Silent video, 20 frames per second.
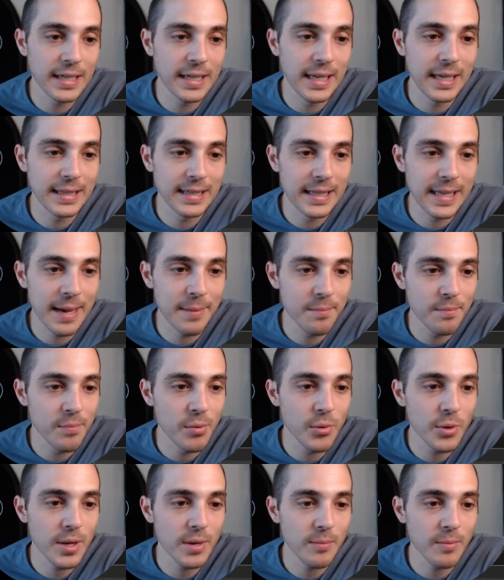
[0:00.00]
And at that
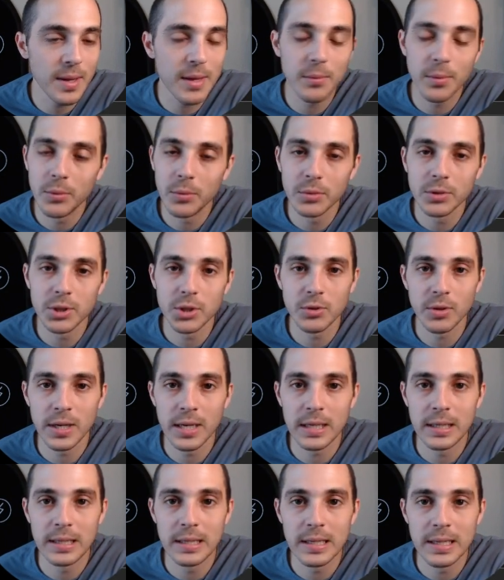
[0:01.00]
point, maybe we'll
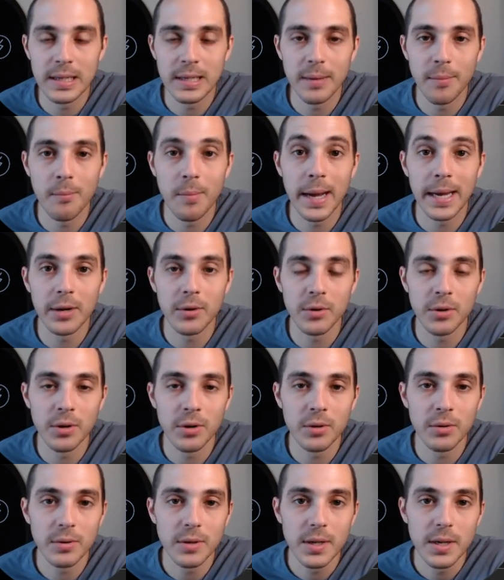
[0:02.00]
trade the
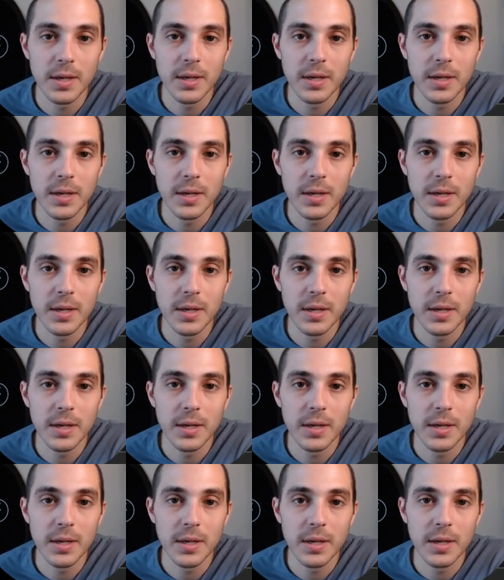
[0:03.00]
micro